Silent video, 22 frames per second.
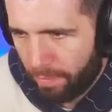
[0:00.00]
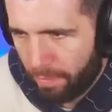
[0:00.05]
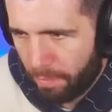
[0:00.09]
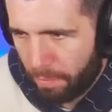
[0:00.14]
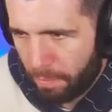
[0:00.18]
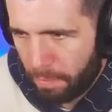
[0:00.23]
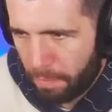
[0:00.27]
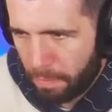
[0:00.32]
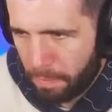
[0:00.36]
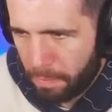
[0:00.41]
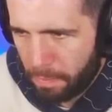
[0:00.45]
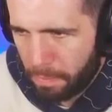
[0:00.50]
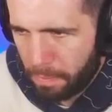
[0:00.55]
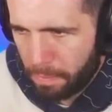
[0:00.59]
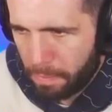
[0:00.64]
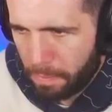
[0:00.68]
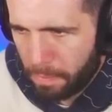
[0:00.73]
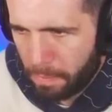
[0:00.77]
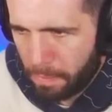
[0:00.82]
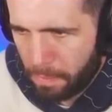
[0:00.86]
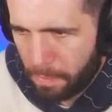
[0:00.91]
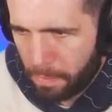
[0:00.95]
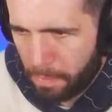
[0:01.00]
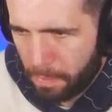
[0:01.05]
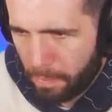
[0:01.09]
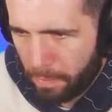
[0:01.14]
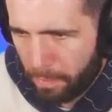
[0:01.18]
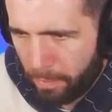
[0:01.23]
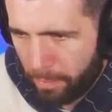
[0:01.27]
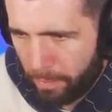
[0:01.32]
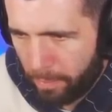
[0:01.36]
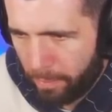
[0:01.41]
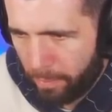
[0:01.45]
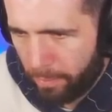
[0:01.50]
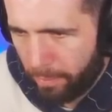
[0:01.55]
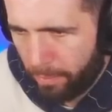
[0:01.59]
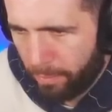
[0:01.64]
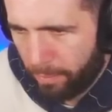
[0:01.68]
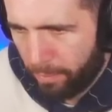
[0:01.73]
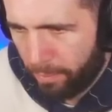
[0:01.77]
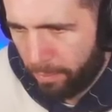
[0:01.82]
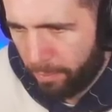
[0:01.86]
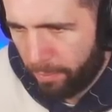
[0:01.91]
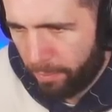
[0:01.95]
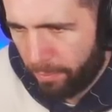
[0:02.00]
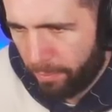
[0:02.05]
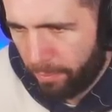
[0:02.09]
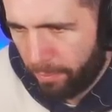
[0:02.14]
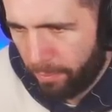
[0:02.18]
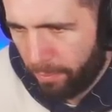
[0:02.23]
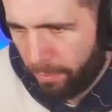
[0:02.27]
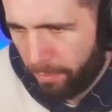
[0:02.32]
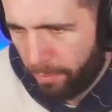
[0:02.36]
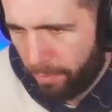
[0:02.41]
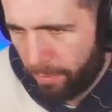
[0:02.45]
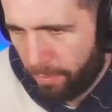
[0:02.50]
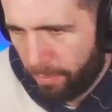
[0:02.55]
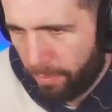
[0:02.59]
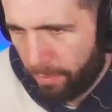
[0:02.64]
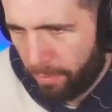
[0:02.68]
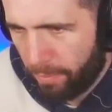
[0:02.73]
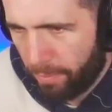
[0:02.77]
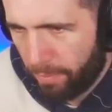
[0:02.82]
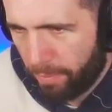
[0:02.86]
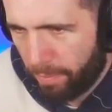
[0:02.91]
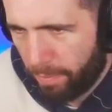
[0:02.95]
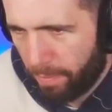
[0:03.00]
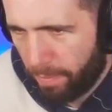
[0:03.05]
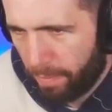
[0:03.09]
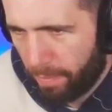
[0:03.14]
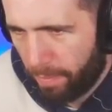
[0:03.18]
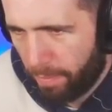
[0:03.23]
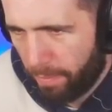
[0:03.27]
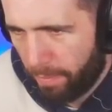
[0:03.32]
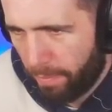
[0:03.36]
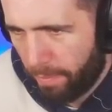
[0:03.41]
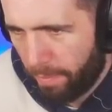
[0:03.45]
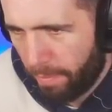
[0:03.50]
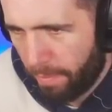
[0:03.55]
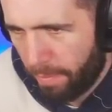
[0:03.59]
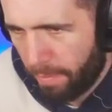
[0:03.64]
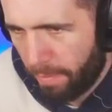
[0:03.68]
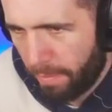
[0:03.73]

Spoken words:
(silence)